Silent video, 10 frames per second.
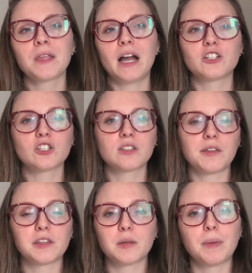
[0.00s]
I just
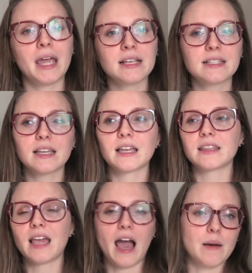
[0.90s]
thought that the pacing
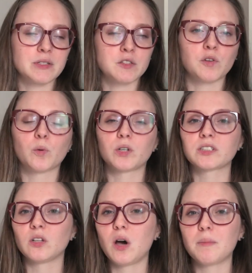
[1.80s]
and the atmosphere
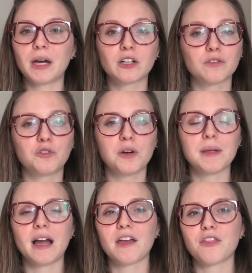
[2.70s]
worked a lot better for
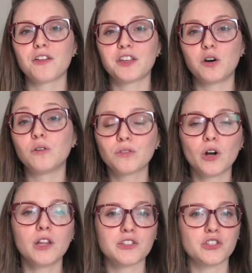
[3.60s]
me. I thought that
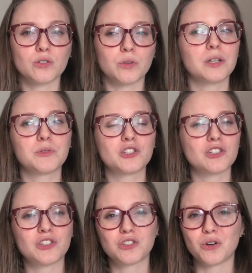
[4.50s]
overall the story was
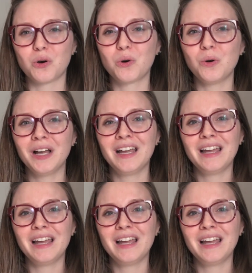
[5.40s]
just so